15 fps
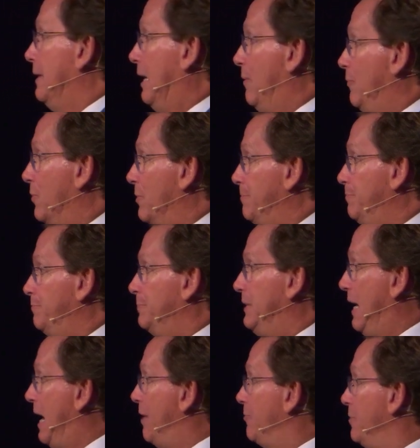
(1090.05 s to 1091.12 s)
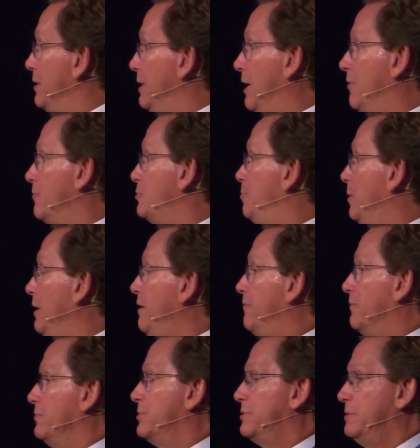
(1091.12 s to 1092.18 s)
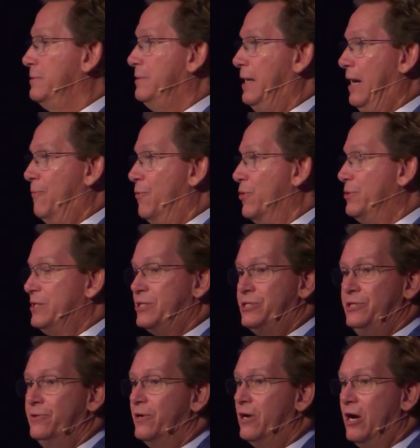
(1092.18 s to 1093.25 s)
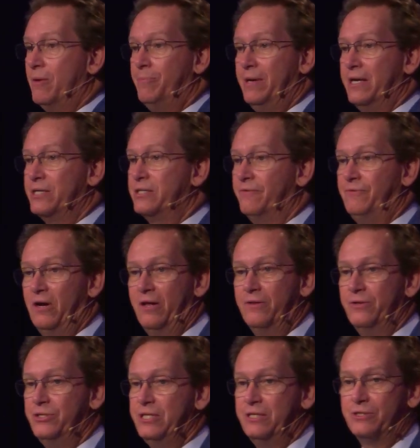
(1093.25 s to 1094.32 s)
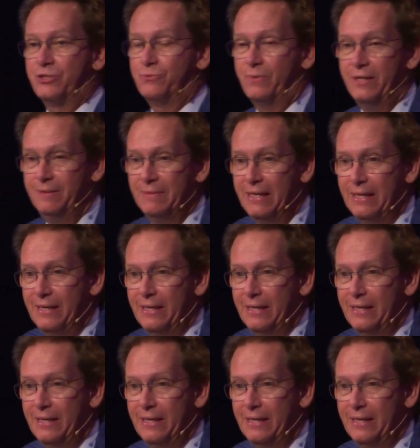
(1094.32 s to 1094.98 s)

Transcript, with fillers: and we're gathered together as believers and we're just doing our best to follow the Jesus way.